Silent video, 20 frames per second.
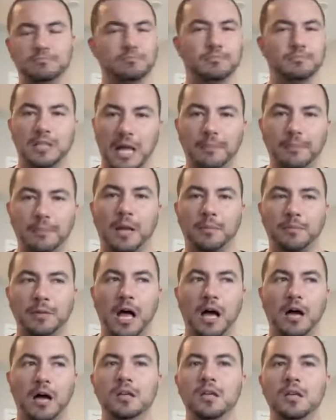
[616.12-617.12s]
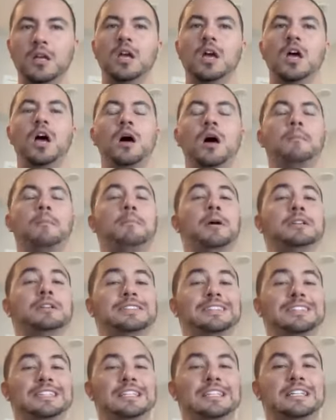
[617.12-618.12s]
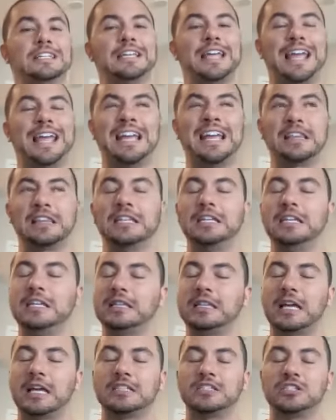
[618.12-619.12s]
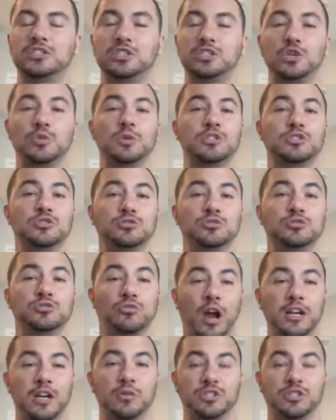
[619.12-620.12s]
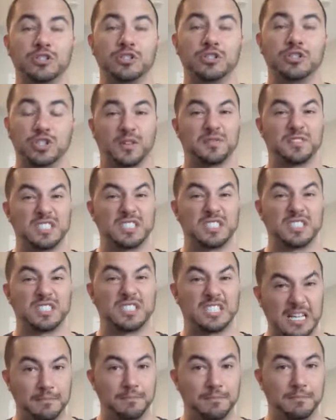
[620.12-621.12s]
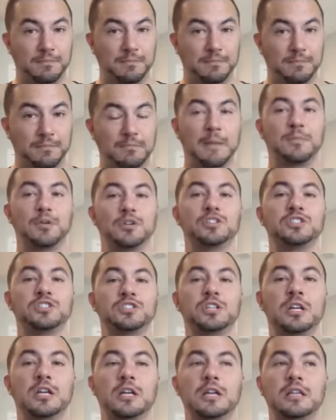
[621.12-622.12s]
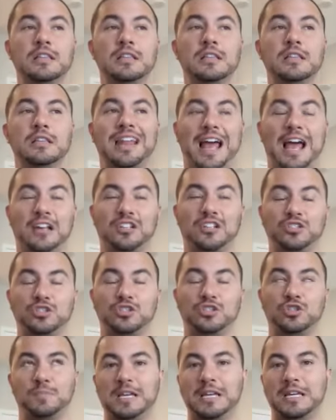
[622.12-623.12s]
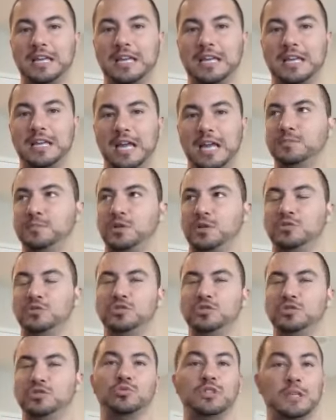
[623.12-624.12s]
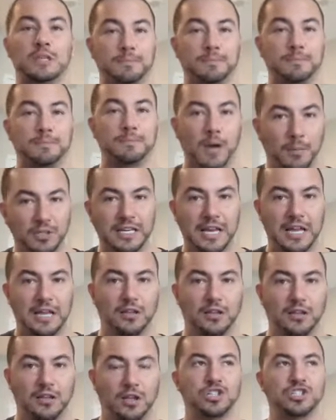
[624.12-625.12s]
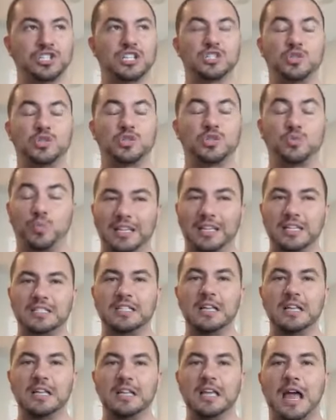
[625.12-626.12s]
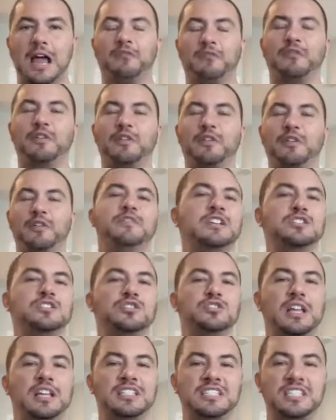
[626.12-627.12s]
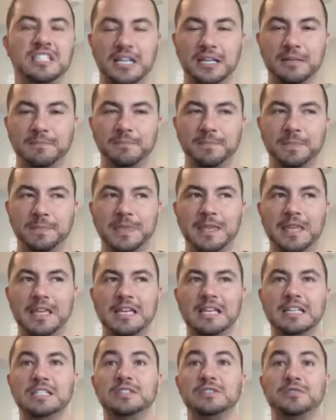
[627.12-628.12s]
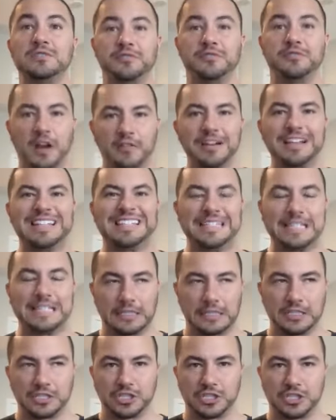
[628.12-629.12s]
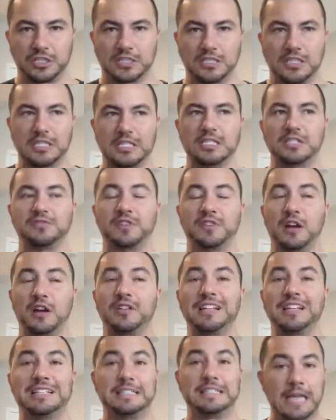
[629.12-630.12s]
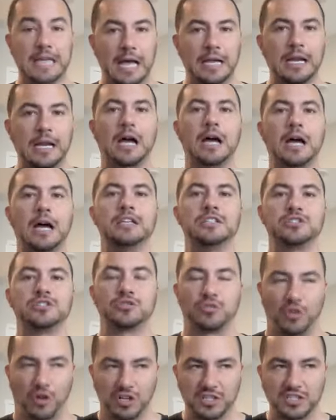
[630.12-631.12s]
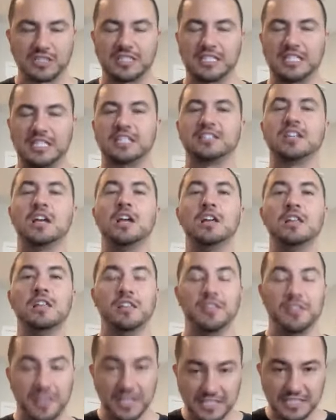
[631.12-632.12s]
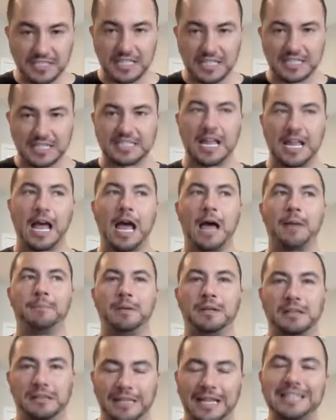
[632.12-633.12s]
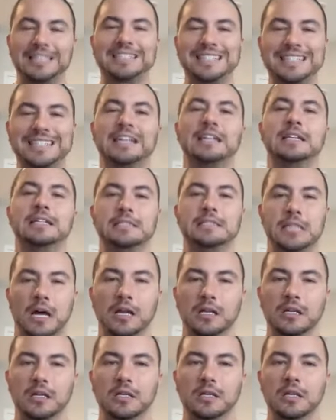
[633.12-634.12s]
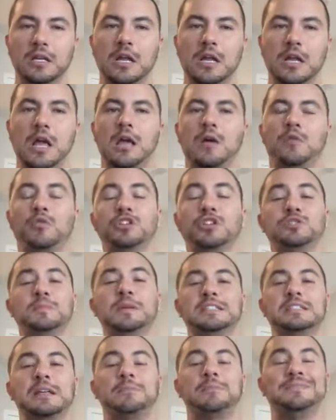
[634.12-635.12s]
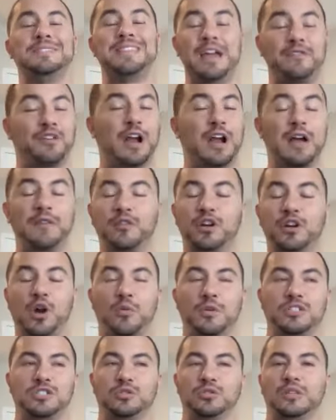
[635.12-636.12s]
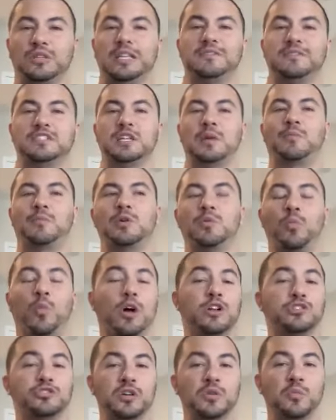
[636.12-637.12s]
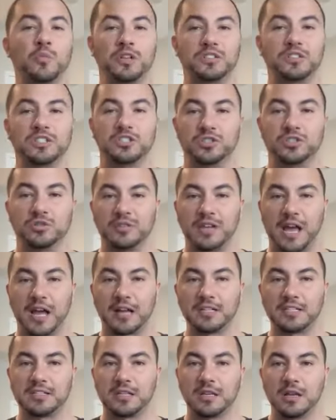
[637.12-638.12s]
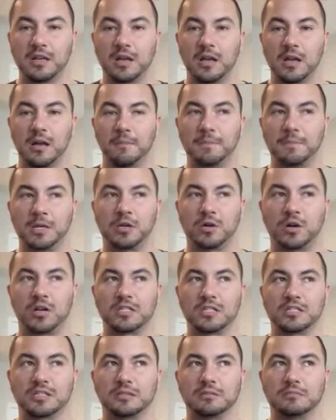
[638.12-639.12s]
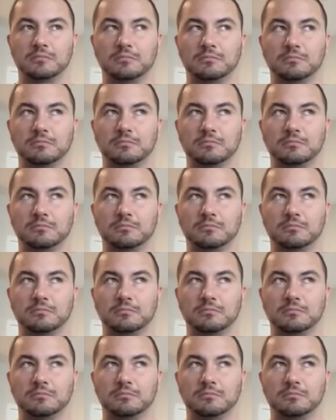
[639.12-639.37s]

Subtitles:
blah, blah, blah. But the Anthony that stewards RHINO in terms of team members that has to be accountable to the public at large as well as every investor that's in it is very diligent, is very dot I's, cross T's. This needs to happen. Let's get it done. Which means I'm never, ever going to leave someone wondering what to do next, because